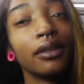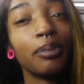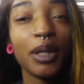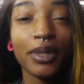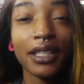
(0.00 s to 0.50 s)

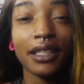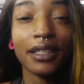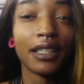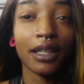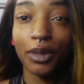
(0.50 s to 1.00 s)
maybe 6
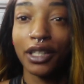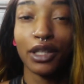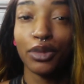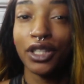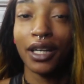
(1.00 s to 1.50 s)
days. I'm gonna
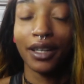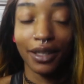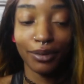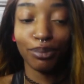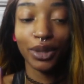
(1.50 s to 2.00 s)
double check
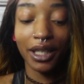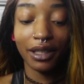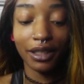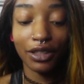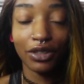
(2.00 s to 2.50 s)
and put it
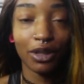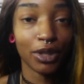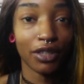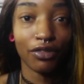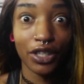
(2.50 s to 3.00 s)
in the
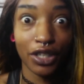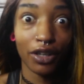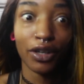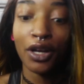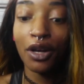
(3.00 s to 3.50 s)
description for
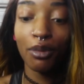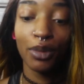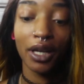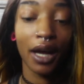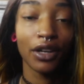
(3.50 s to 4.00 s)
sure,
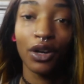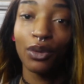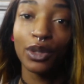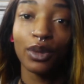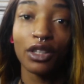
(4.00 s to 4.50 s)
but I know it
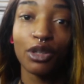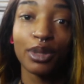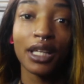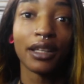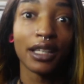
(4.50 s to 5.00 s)
was
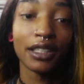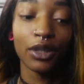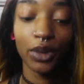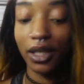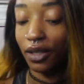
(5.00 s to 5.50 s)
100% less than
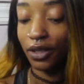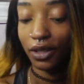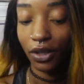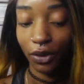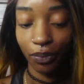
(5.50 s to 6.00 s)
a week.
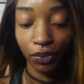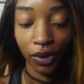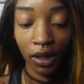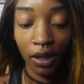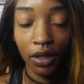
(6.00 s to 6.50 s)
So
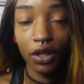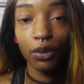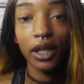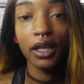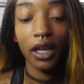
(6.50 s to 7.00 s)
the
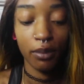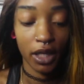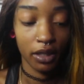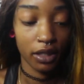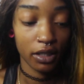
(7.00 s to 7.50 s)
wig came
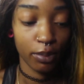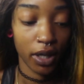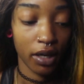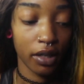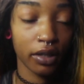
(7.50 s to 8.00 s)
in this
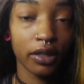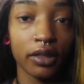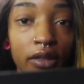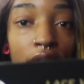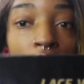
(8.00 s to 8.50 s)

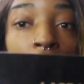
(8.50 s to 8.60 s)
box,